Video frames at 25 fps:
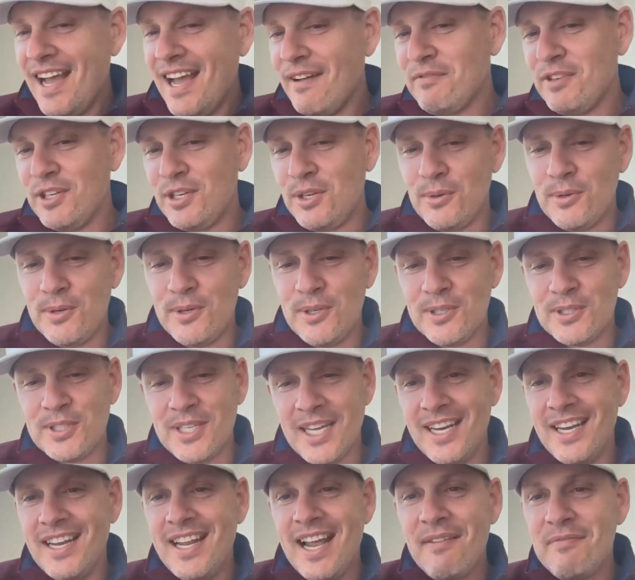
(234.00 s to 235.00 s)
have the tools,
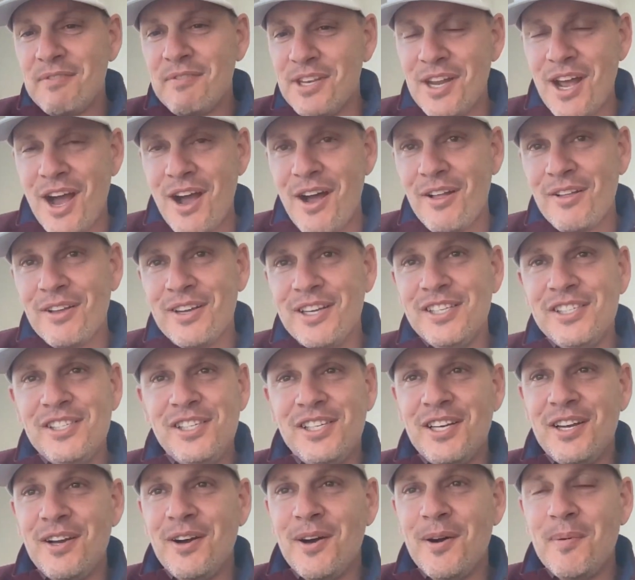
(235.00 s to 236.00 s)
I didn't have the
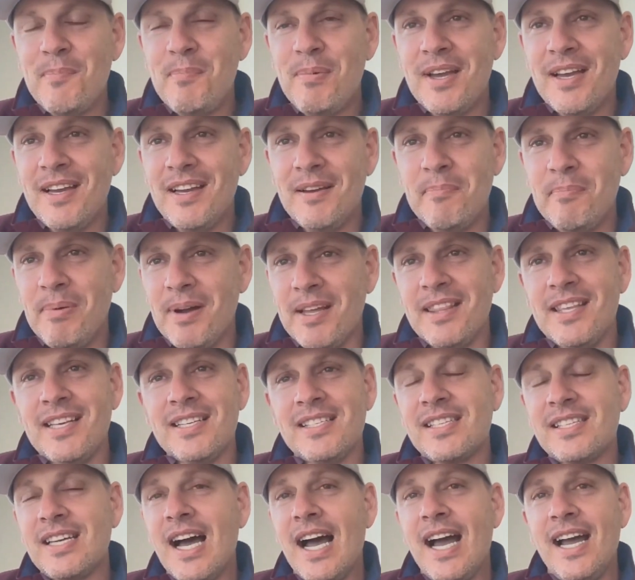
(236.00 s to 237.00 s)
knowledge, you know. But
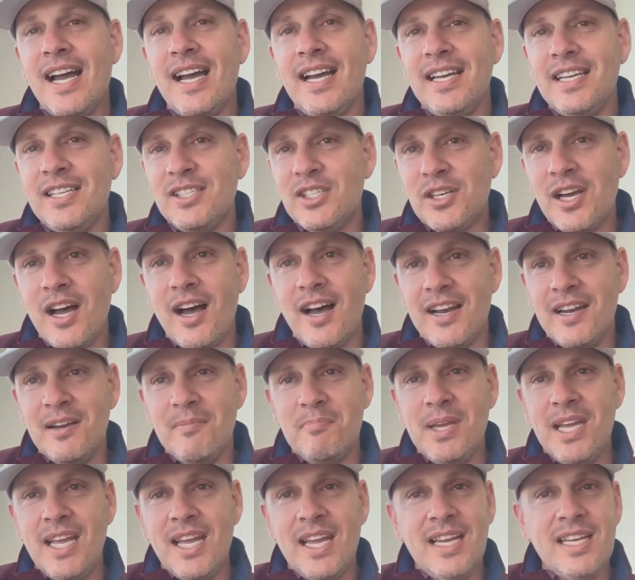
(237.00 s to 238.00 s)
this guy, he saw it
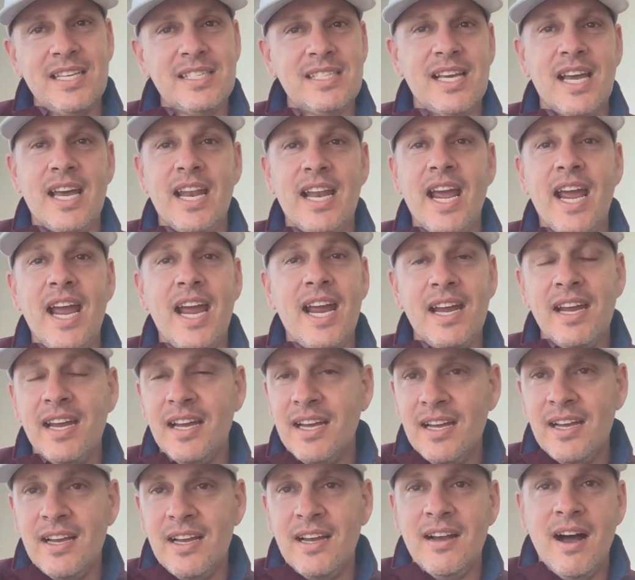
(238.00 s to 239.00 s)
in me, and he said,
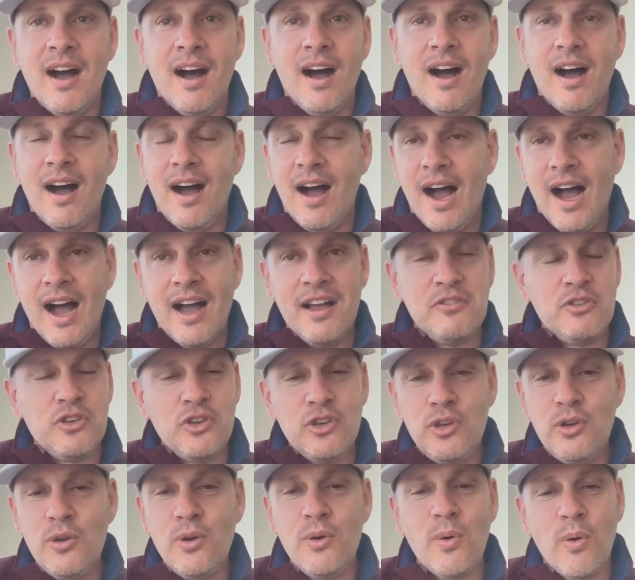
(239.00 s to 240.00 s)
"Hey,
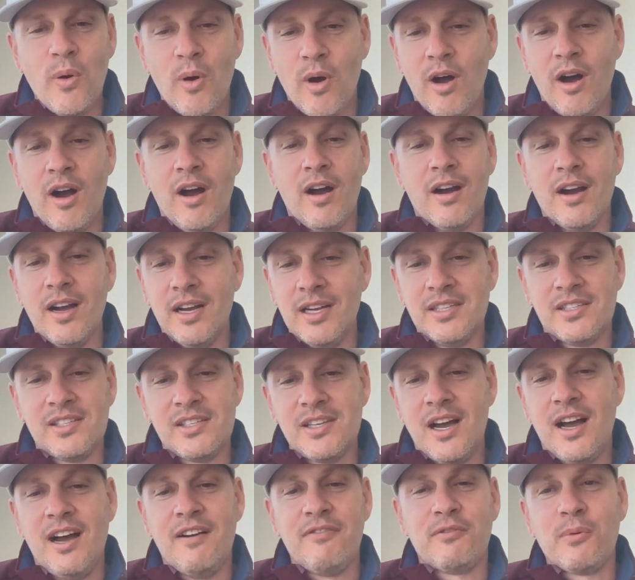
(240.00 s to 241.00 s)
you are a
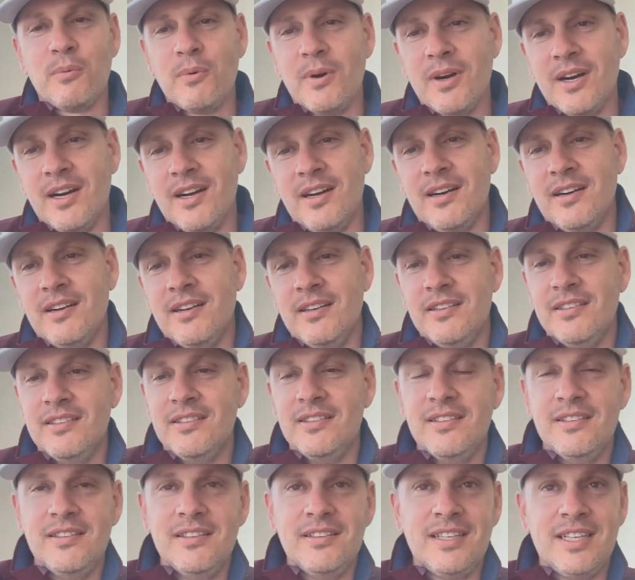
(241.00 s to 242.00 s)
software
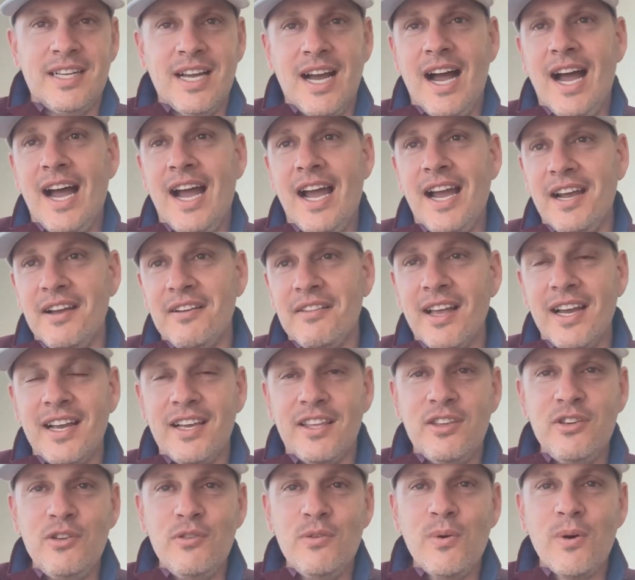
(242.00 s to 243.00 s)
guy.
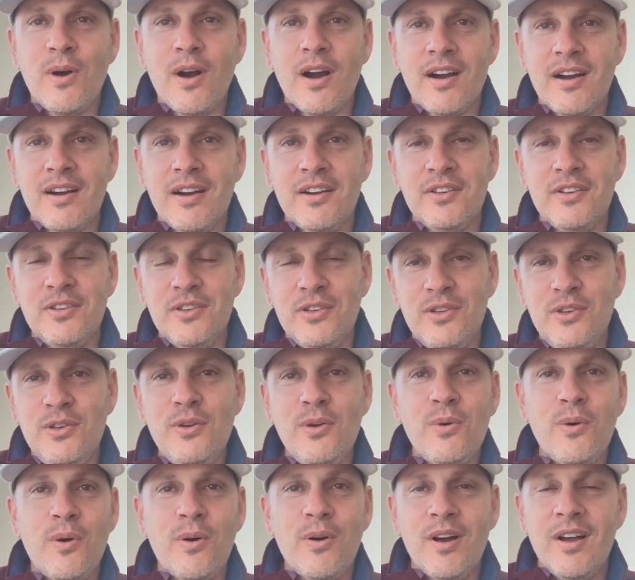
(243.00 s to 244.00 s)
Like you are
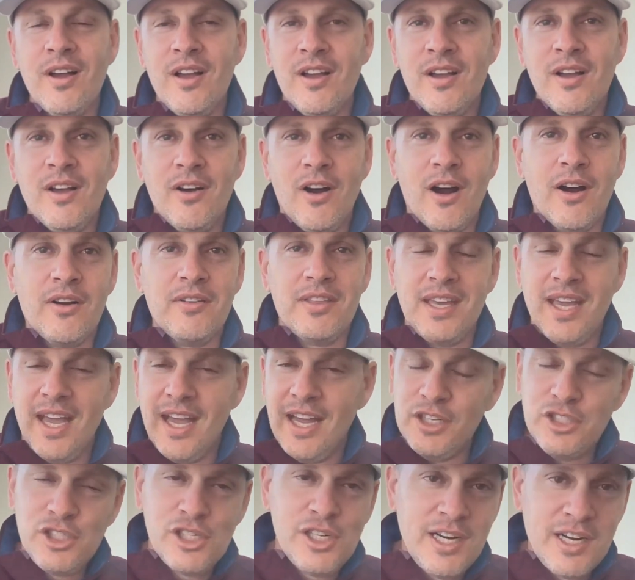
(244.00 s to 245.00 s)

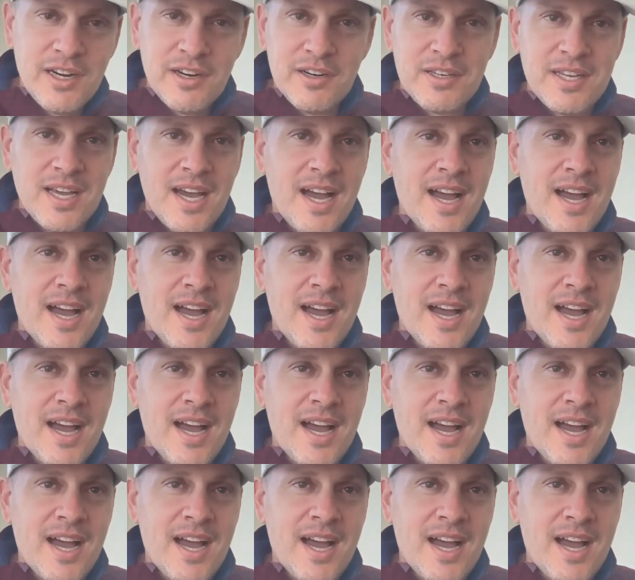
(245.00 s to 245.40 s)
the engineer